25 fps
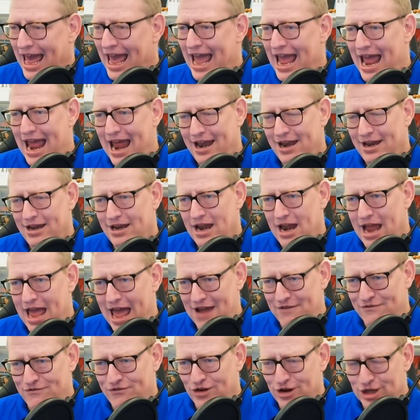And
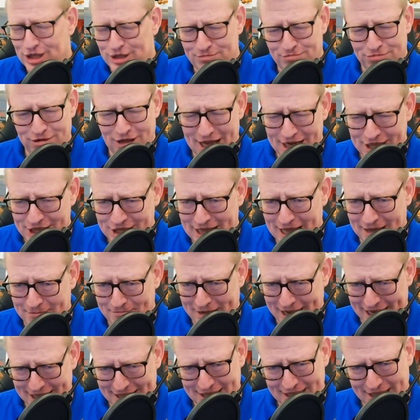at first blush, that
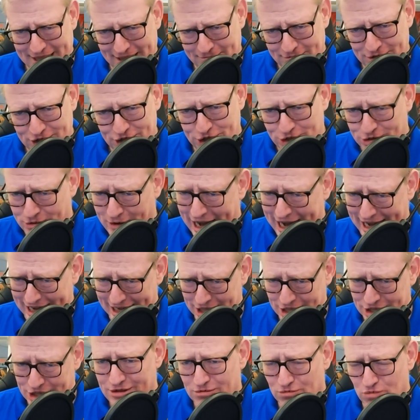may seem
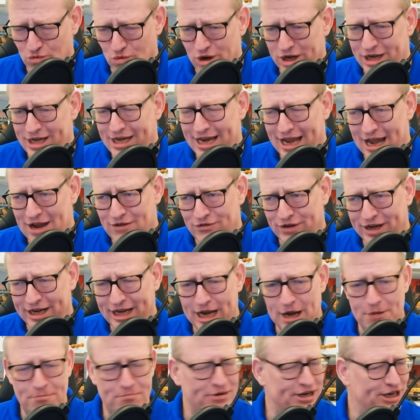strange. Wouldn't every
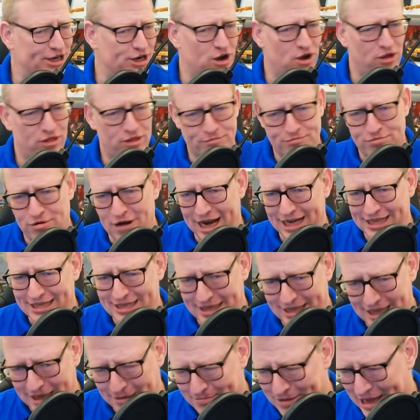company know the price
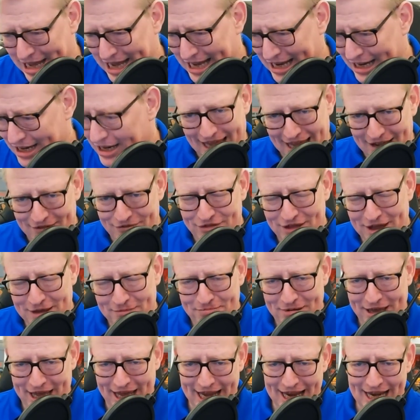that they paid? If they
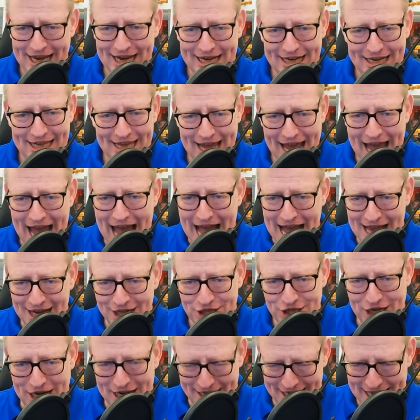paid in
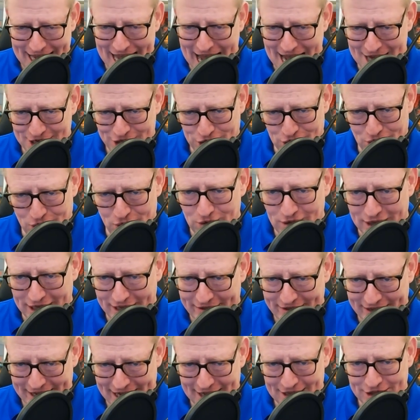cash and cash only,
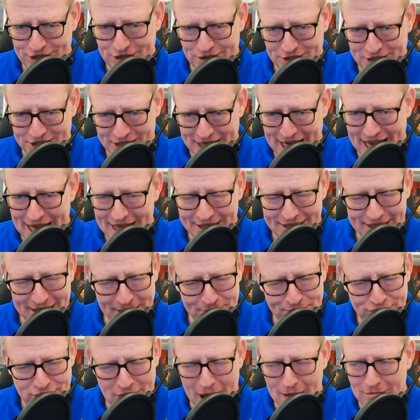the answer is yes, they
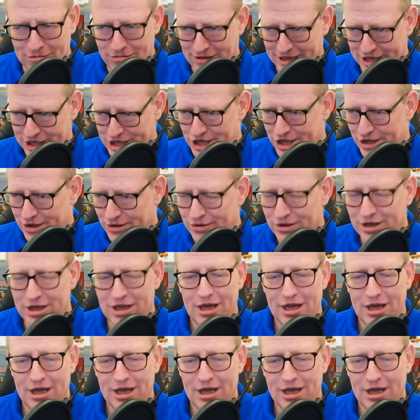probably do.